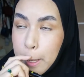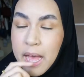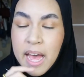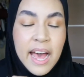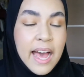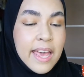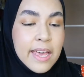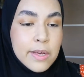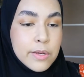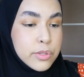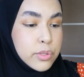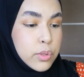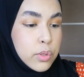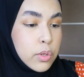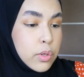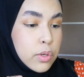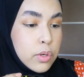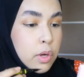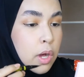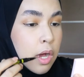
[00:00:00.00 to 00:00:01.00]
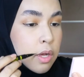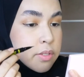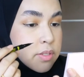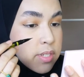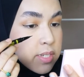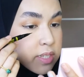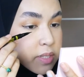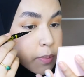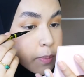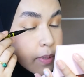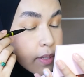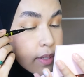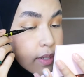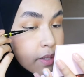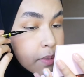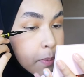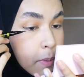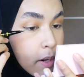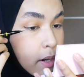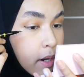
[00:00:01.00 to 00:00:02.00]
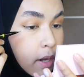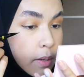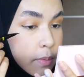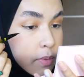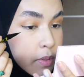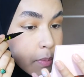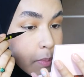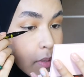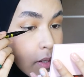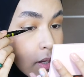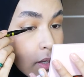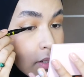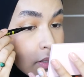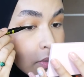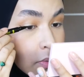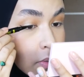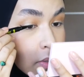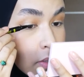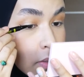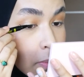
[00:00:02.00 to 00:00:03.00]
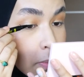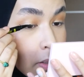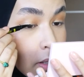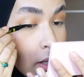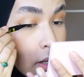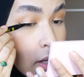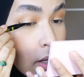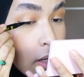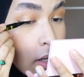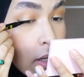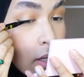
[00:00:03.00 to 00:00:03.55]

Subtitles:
I also don't know how to explain this part, to be honest with you, but